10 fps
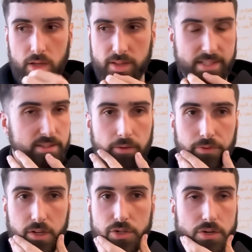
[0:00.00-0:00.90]
That's
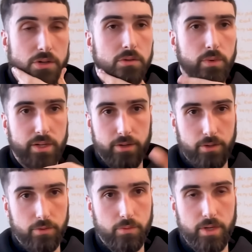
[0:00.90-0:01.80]
definitely true when
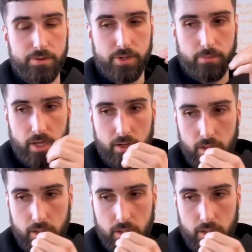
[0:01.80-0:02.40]
you zoom in.